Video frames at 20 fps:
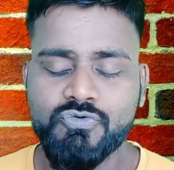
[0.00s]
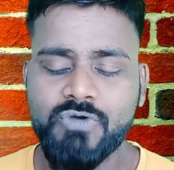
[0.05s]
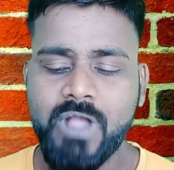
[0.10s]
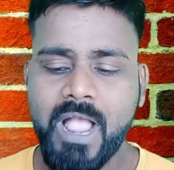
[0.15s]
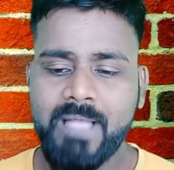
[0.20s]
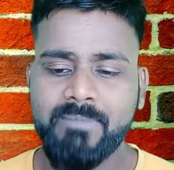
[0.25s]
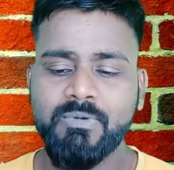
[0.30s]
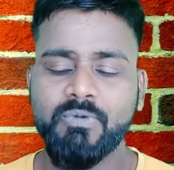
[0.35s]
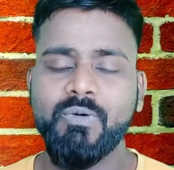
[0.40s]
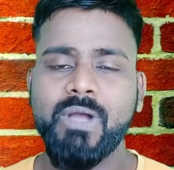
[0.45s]
who
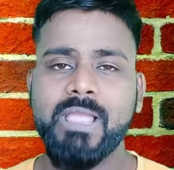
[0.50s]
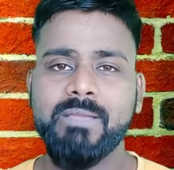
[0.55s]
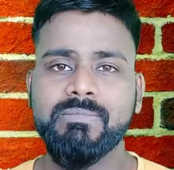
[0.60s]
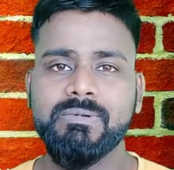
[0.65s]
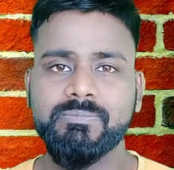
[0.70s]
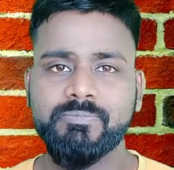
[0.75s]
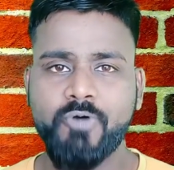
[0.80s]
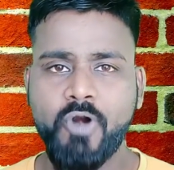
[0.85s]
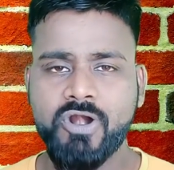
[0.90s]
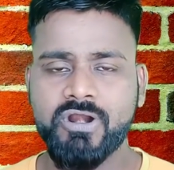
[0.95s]
have a
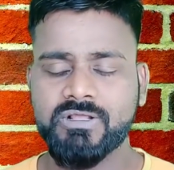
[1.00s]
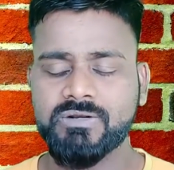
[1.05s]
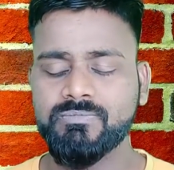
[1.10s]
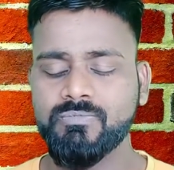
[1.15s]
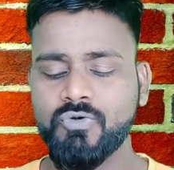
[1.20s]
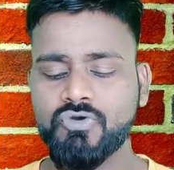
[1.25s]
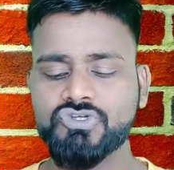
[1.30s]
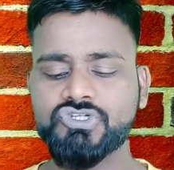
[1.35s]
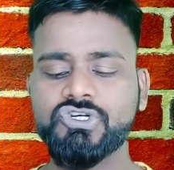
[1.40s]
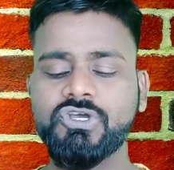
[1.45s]
viable
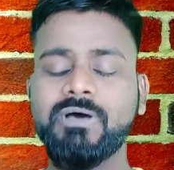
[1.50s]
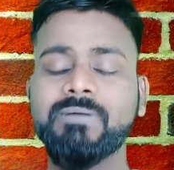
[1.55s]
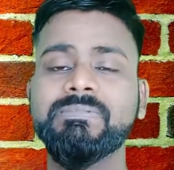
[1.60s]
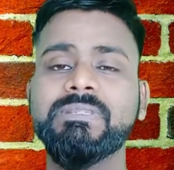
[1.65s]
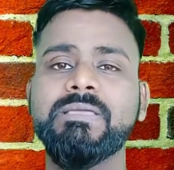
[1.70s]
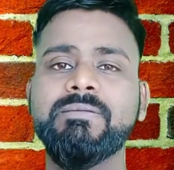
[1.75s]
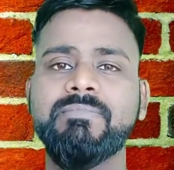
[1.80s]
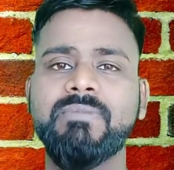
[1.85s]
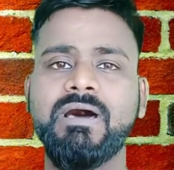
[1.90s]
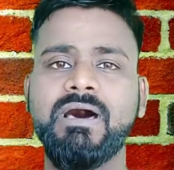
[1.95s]
product. Most
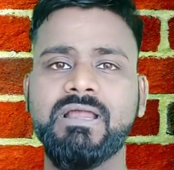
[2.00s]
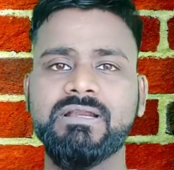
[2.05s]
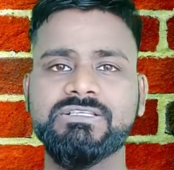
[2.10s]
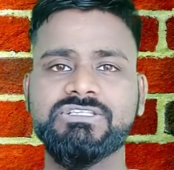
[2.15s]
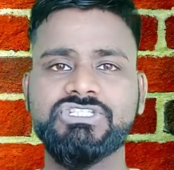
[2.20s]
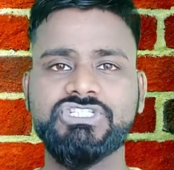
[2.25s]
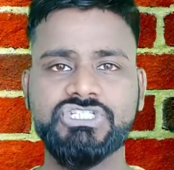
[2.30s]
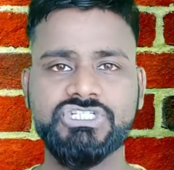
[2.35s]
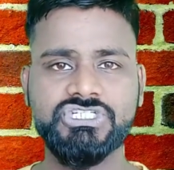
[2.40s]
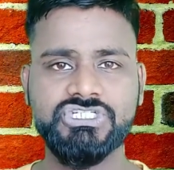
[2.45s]
of them
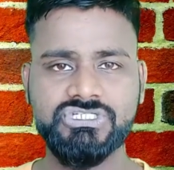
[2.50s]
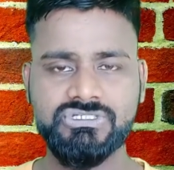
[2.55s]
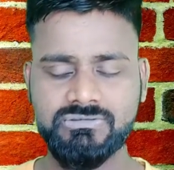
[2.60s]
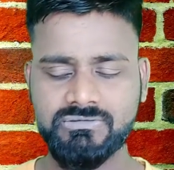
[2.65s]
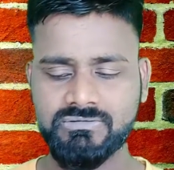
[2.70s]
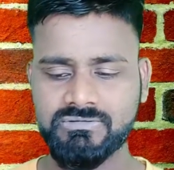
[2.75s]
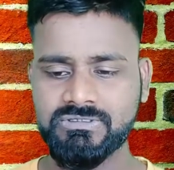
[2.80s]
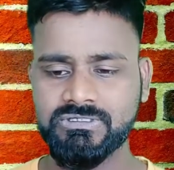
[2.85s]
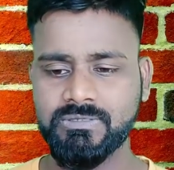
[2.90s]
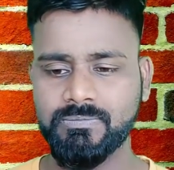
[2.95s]
are just